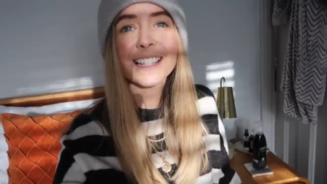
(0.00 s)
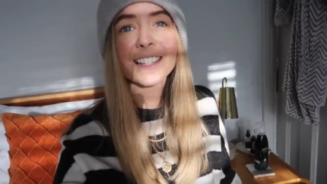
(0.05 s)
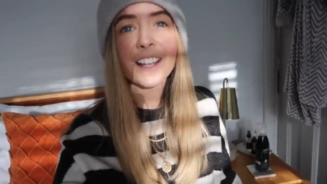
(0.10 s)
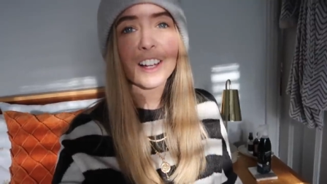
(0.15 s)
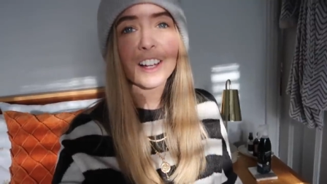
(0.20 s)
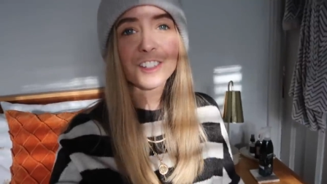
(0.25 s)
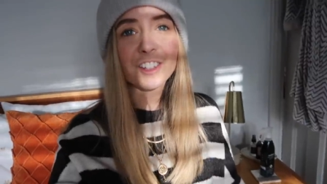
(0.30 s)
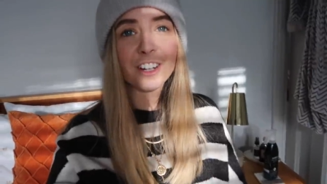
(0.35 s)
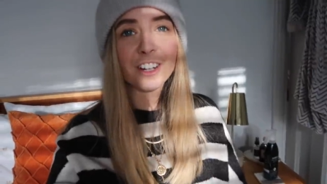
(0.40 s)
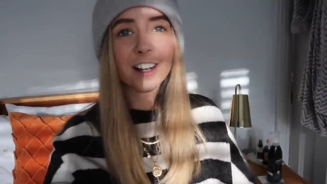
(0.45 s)

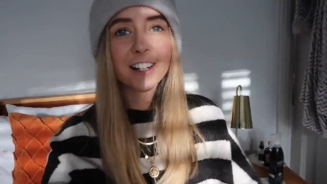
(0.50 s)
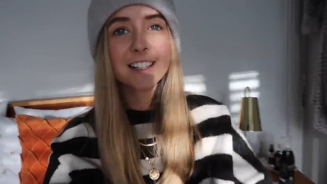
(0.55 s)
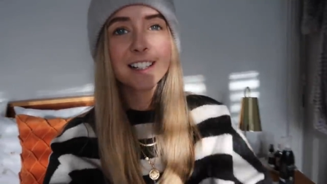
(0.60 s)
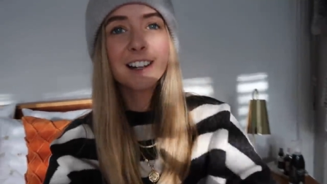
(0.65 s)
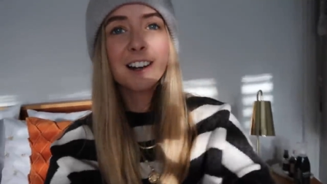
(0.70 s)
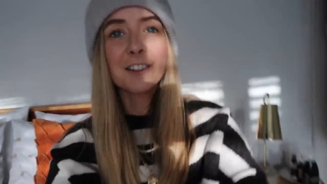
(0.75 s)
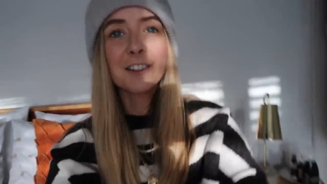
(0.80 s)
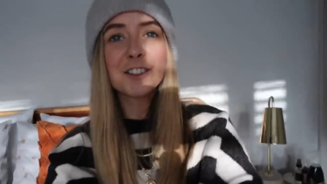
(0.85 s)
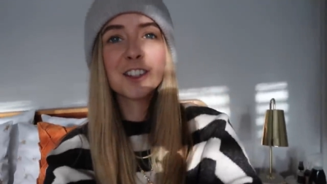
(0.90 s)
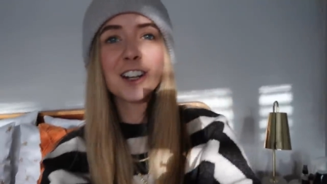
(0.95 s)
such a nice
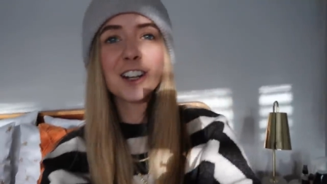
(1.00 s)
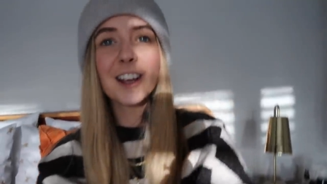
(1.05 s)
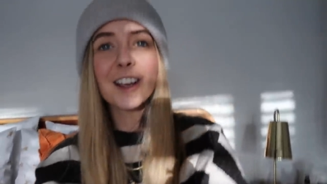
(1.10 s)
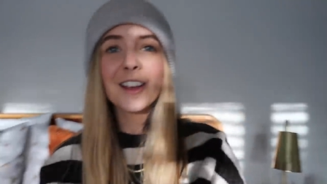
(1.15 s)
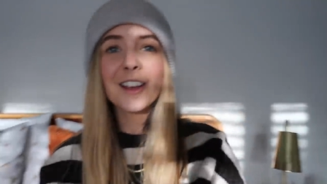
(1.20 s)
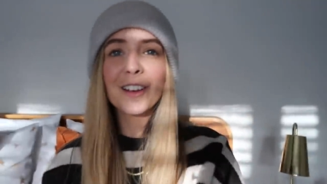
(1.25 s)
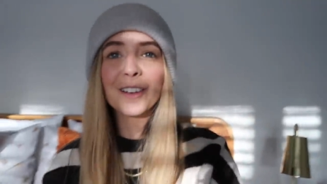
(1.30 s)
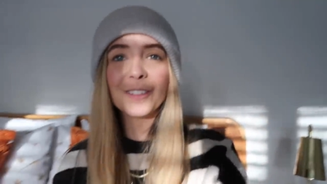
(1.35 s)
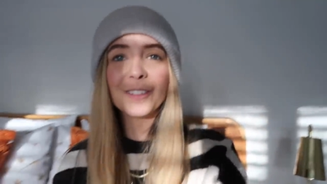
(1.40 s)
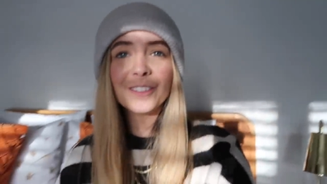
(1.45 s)

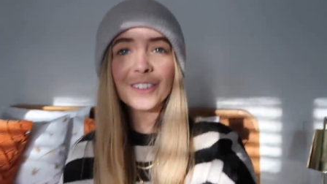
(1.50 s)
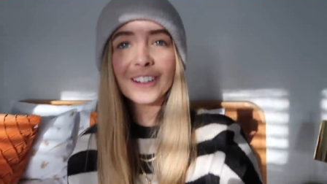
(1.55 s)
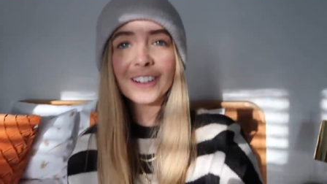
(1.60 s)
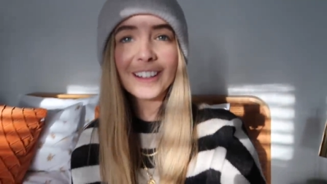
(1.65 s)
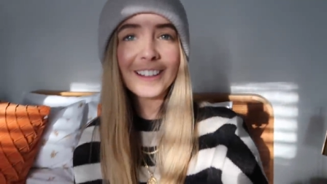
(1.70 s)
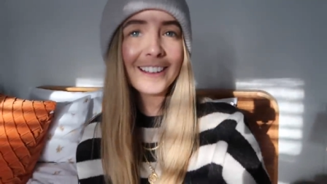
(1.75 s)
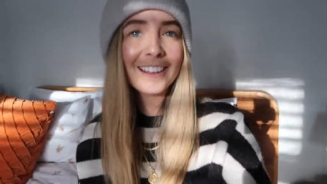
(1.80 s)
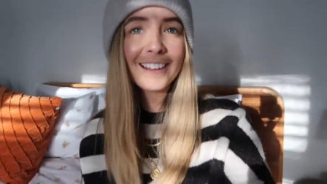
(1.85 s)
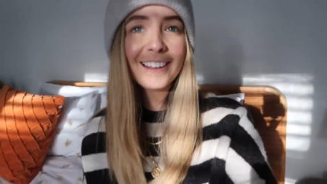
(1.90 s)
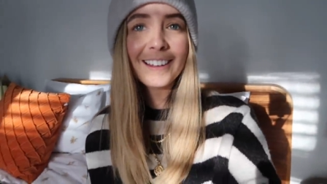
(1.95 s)
afternoon.
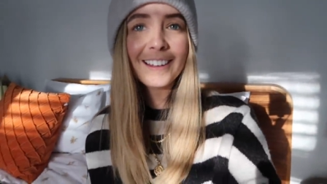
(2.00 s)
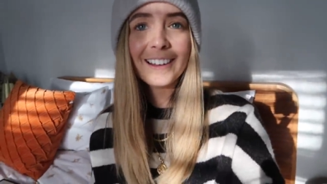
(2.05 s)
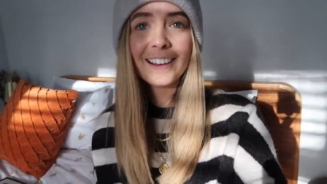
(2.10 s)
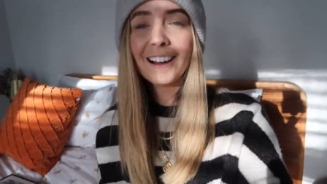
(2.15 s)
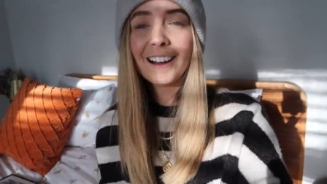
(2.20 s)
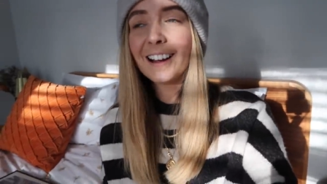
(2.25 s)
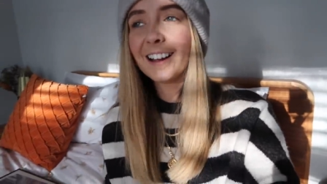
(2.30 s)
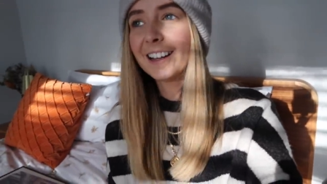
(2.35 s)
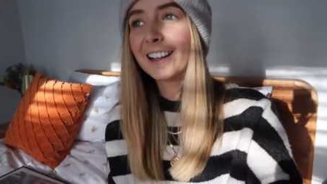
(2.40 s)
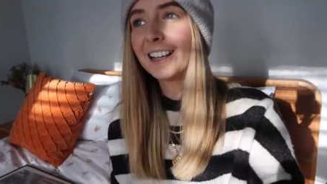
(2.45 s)

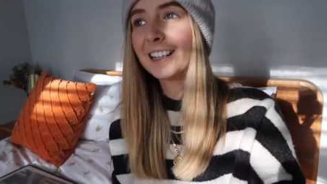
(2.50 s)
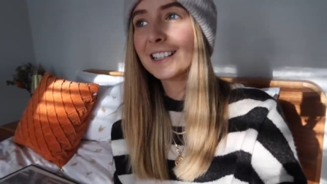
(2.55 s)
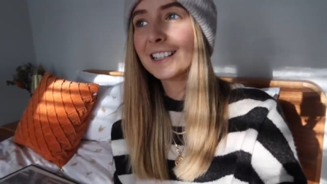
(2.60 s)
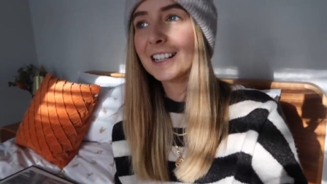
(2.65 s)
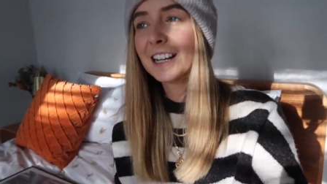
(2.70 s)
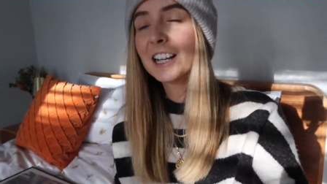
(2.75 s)
It's